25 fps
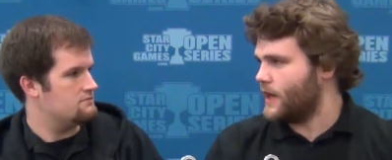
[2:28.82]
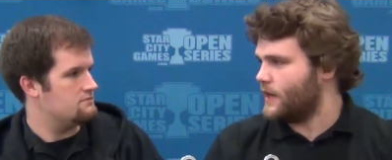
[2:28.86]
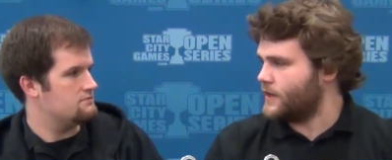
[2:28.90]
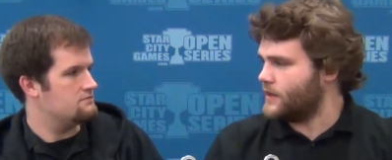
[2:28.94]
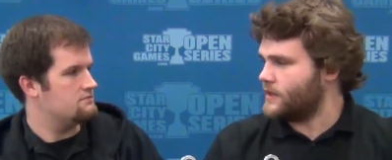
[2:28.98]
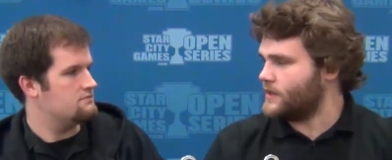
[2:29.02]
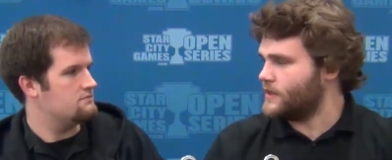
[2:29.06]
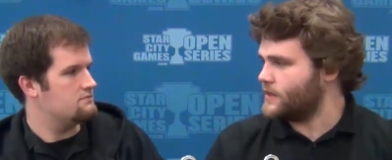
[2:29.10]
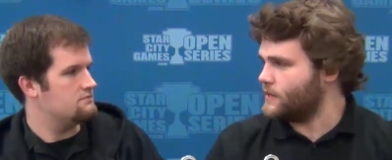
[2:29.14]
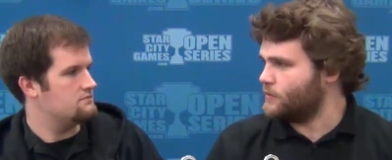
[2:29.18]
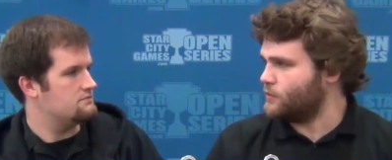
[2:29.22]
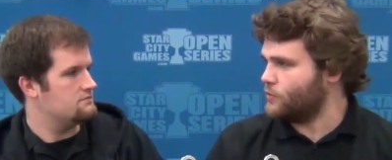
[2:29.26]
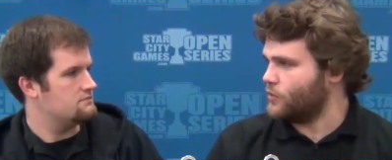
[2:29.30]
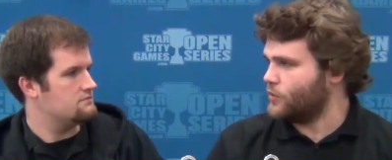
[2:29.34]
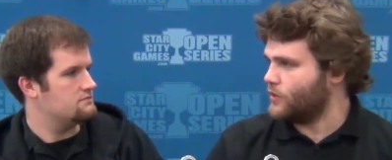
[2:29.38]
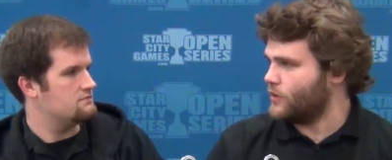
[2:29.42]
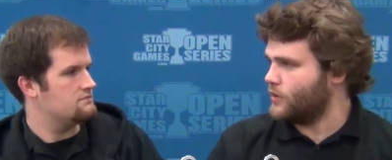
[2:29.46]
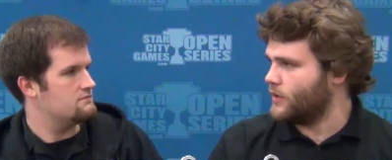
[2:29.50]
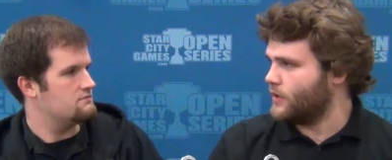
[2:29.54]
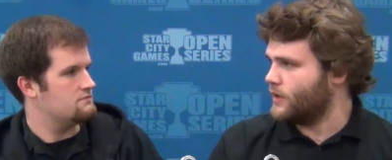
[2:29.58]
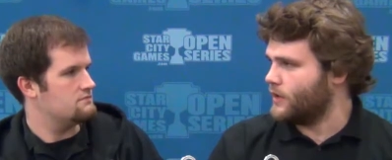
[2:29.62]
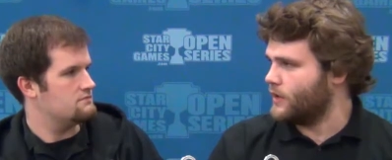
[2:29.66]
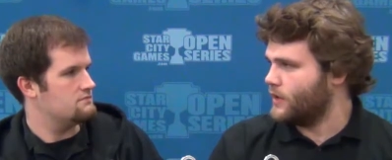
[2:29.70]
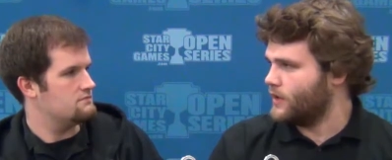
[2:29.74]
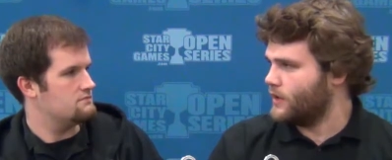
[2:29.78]
Speaker 1: and then some
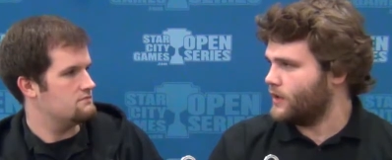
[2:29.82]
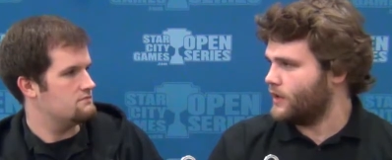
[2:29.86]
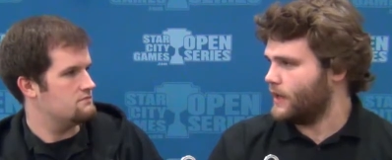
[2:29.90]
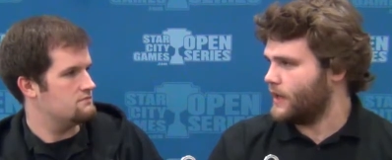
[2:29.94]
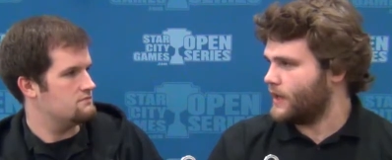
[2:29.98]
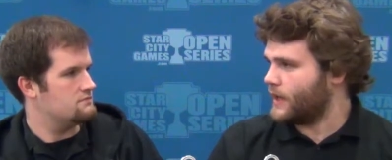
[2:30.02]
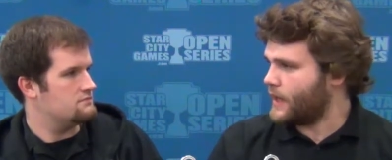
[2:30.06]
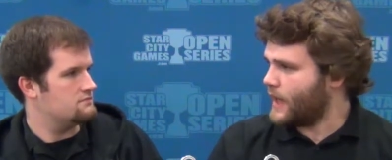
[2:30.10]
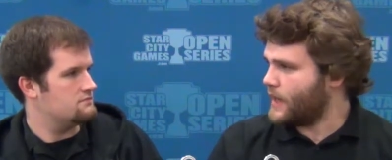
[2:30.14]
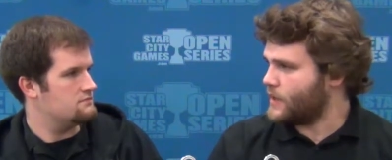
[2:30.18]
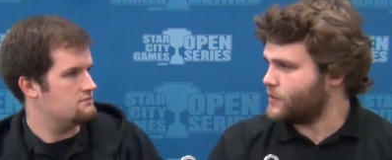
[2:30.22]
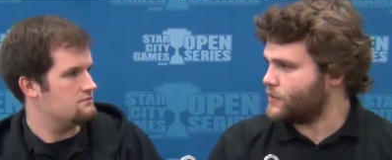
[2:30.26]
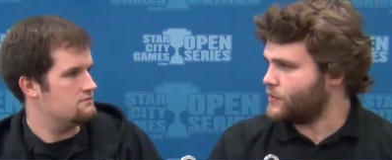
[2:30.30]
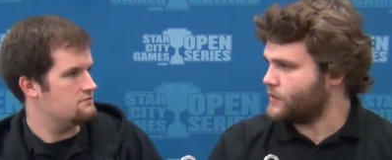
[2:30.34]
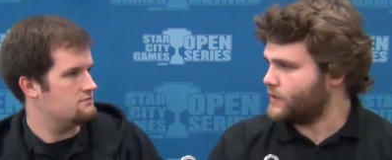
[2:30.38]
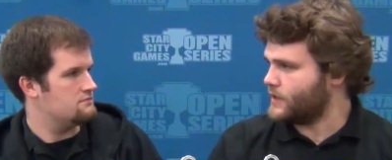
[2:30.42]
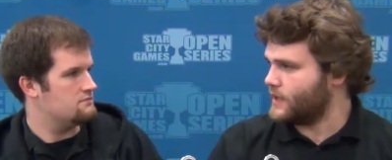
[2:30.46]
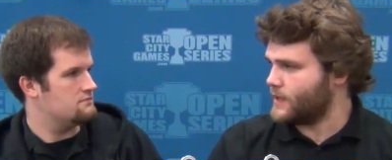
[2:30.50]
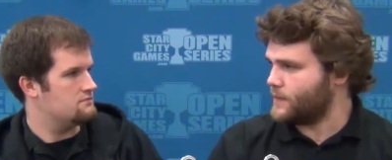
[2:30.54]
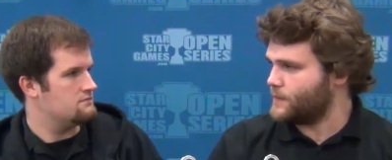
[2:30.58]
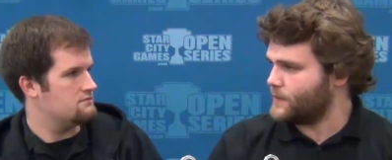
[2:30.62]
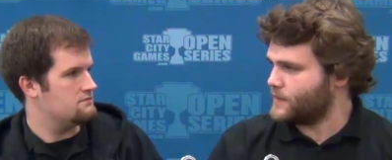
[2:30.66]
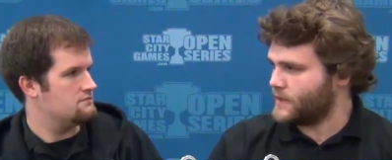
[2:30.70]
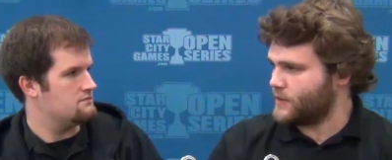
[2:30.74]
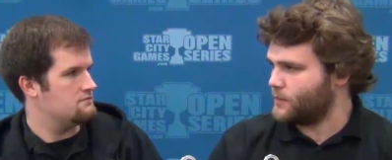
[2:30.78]
more like casual
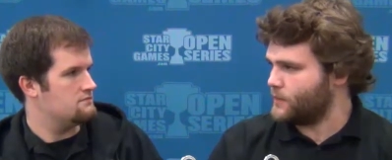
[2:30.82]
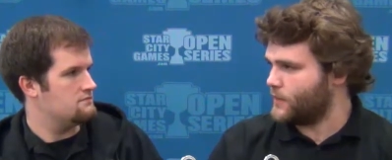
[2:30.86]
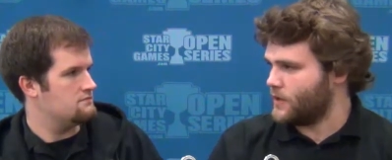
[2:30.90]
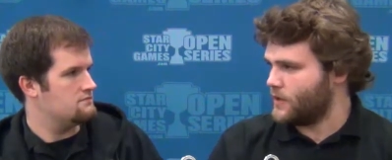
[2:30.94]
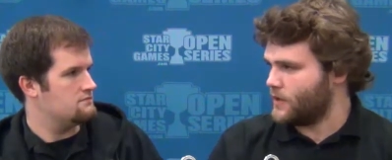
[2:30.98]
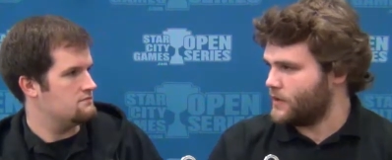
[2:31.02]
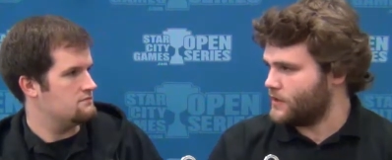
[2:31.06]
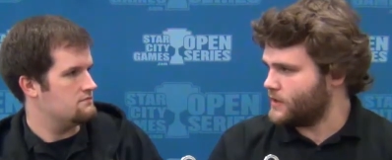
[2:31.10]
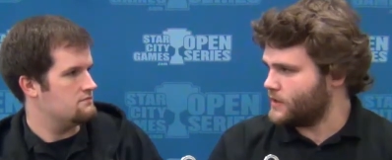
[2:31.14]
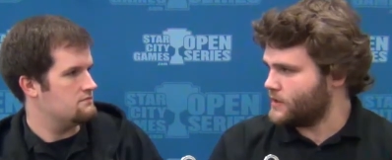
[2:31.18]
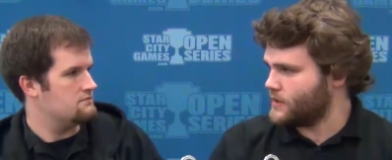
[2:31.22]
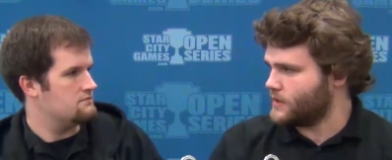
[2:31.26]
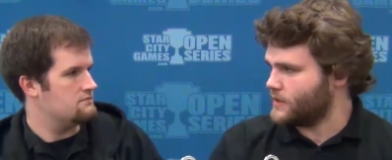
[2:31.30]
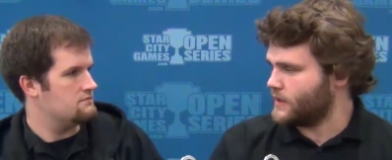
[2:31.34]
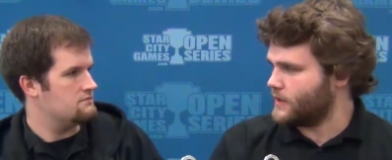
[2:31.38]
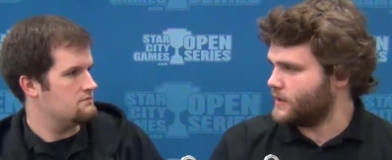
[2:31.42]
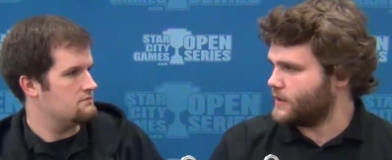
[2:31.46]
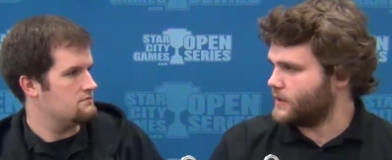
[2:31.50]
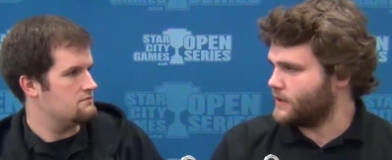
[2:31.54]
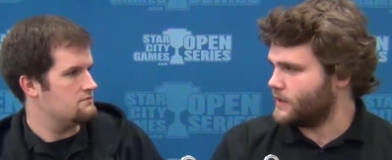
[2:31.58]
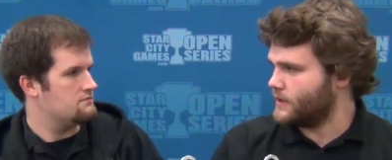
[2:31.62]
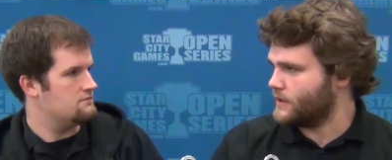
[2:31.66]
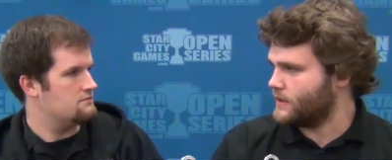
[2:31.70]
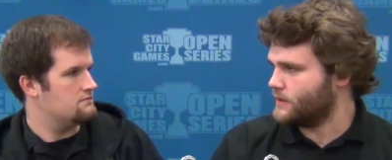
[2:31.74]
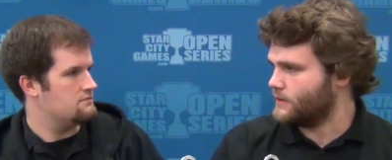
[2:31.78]
types, and we all just
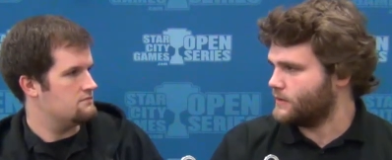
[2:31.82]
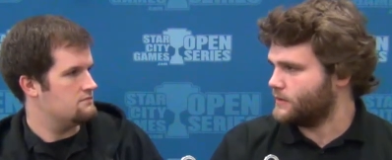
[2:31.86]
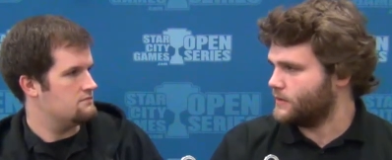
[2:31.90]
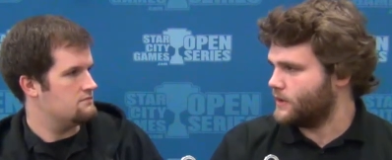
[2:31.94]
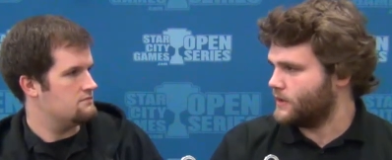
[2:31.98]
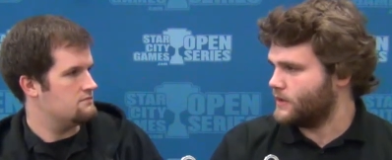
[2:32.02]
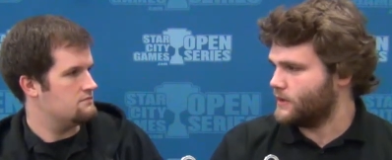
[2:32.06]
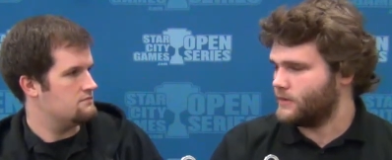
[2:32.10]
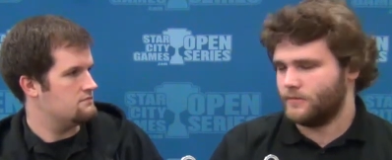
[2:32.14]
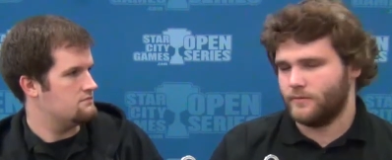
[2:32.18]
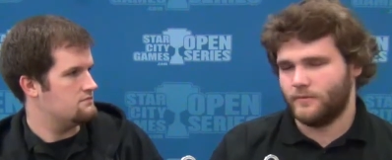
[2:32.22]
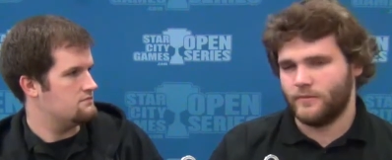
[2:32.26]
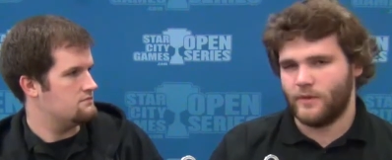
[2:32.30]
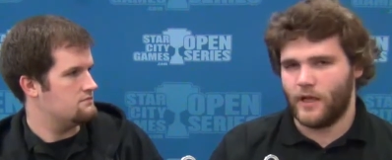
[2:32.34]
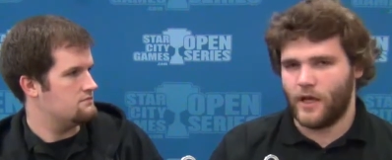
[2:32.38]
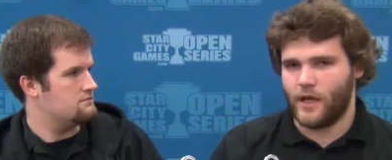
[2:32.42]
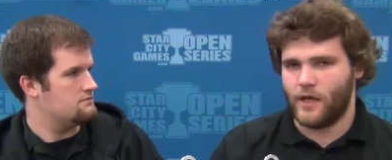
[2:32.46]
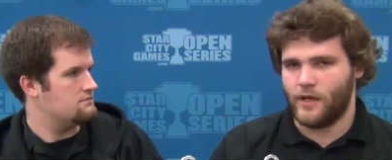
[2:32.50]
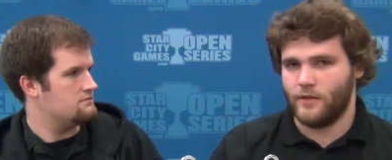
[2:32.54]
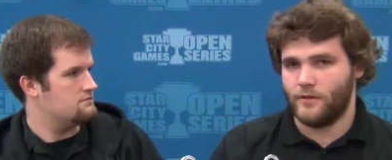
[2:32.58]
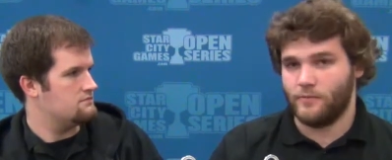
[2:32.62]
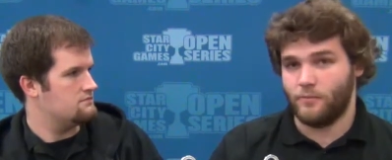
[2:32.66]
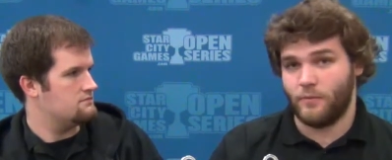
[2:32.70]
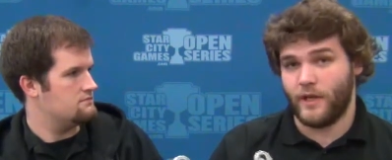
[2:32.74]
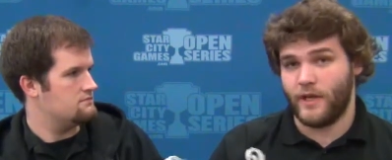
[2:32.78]
like
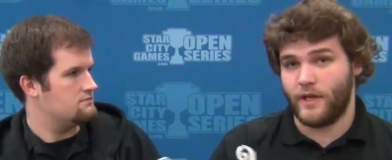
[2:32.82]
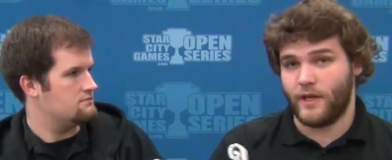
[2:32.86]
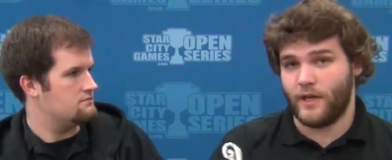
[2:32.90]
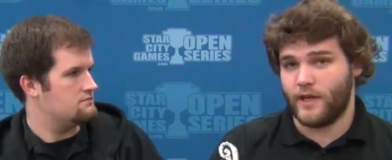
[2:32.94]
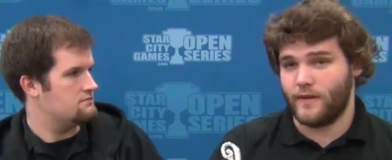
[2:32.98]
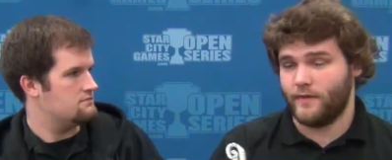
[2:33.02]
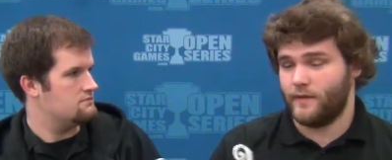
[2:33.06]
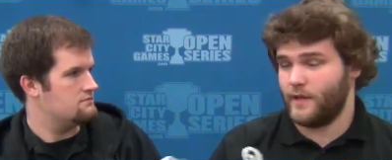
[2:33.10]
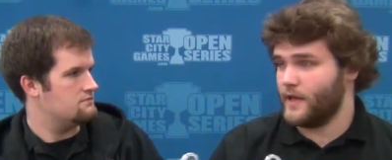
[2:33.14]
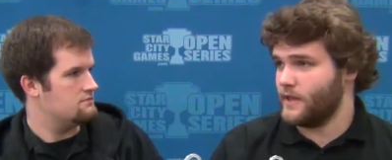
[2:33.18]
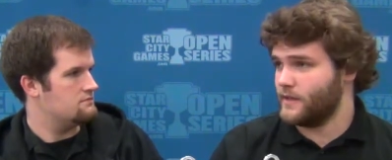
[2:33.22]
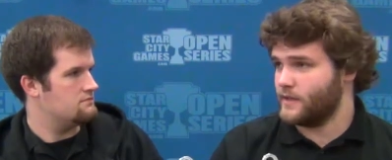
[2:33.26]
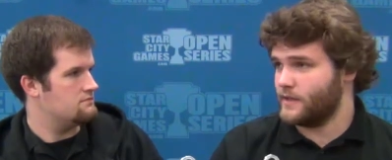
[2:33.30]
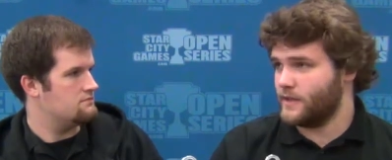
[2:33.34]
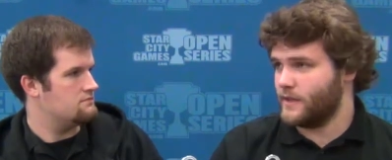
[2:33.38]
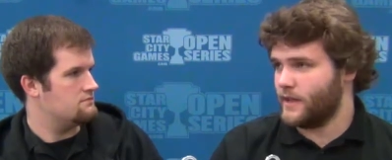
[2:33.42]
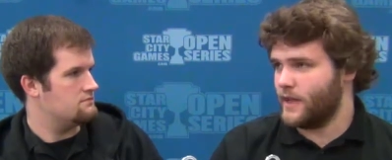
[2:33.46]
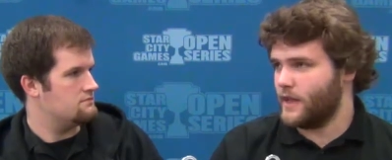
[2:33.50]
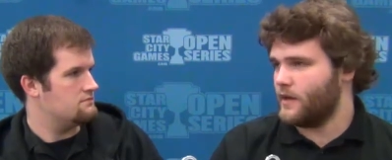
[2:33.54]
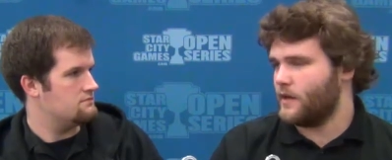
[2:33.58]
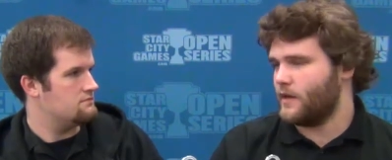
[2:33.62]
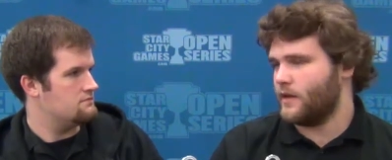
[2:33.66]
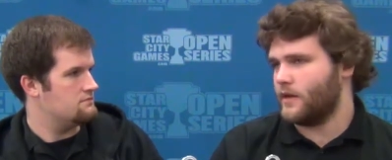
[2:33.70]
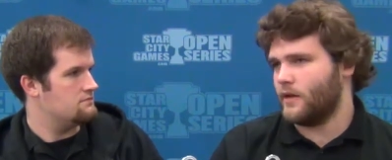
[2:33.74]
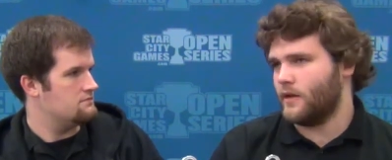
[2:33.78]
uh, play a lot of Legacy.
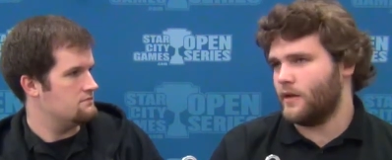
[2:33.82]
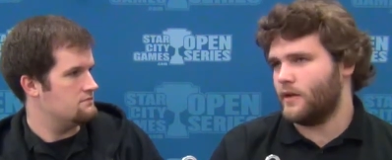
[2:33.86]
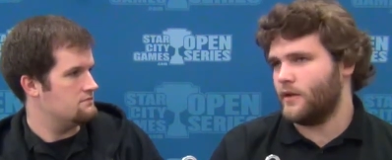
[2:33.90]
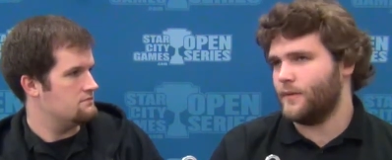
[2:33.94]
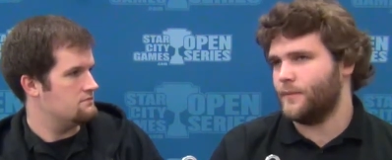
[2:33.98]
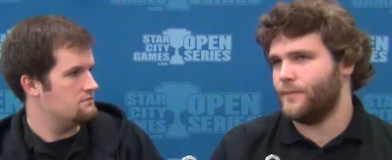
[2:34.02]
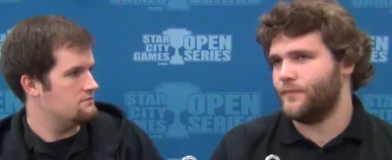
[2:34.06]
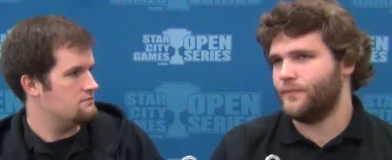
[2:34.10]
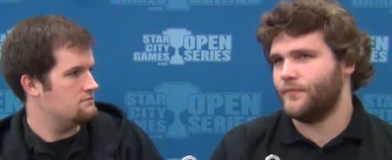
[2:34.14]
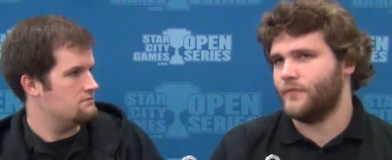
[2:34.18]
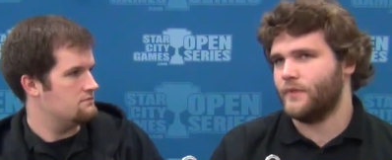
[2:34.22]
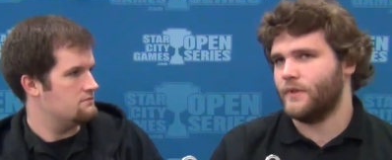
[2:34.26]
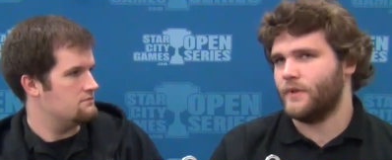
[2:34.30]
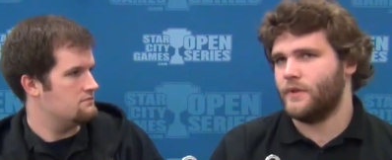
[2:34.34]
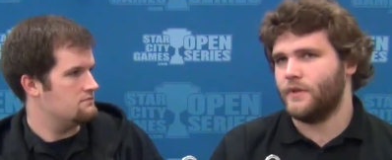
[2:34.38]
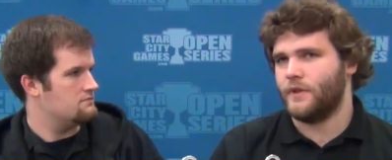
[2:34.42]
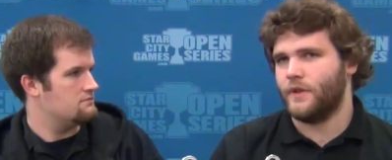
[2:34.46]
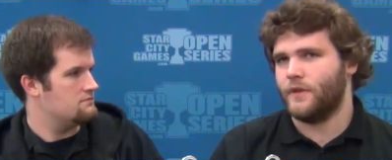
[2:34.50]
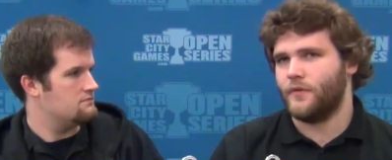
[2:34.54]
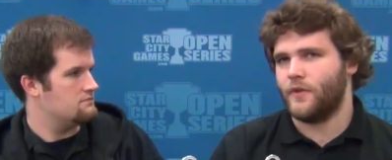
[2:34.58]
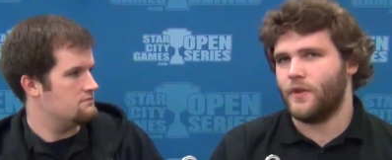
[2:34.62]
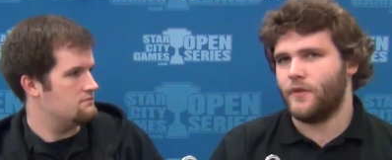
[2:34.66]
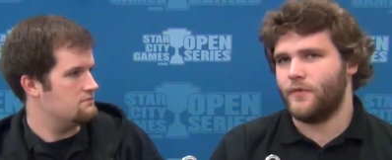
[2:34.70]
And uh, a,